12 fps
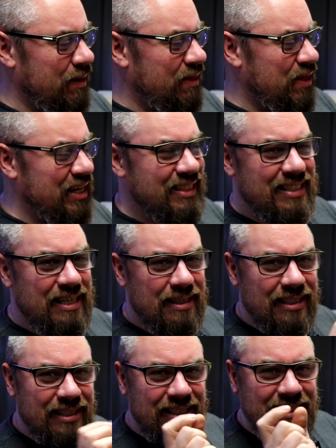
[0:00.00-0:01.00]
but things
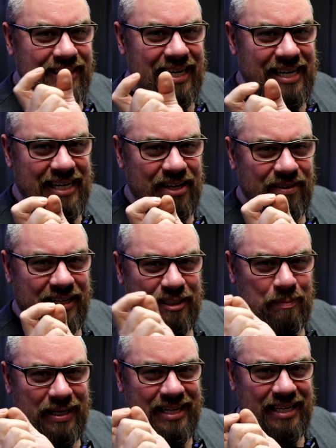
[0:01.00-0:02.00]
like little tiny
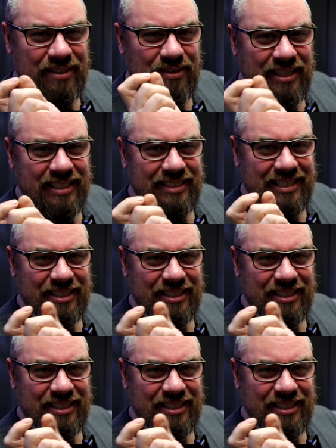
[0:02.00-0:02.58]
crickets, pinhead crickets,